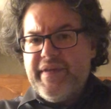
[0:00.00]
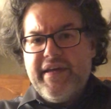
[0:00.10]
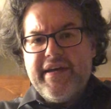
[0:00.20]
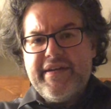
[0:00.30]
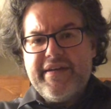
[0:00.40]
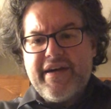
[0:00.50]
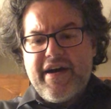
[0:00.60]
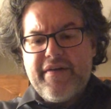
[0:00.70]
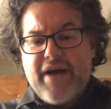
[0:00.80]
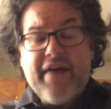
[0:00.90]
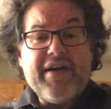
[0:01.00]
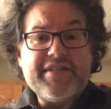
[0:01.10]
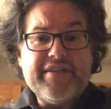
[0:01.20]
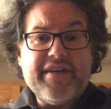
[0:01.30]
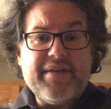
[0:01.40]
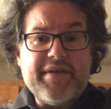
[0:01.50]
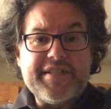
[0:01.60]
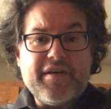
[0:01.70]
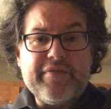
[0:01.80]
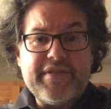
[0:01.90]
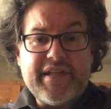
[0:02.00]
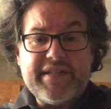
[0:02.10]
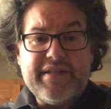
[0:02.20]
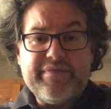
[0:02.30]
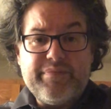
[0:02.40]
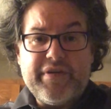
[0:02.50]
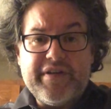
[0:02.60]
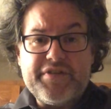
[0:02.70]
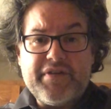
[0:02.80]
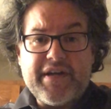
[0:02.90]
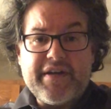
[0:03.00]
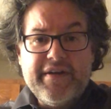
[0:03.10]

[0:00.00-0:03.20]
And I've actually done that myself. It's actually a pretty good trick.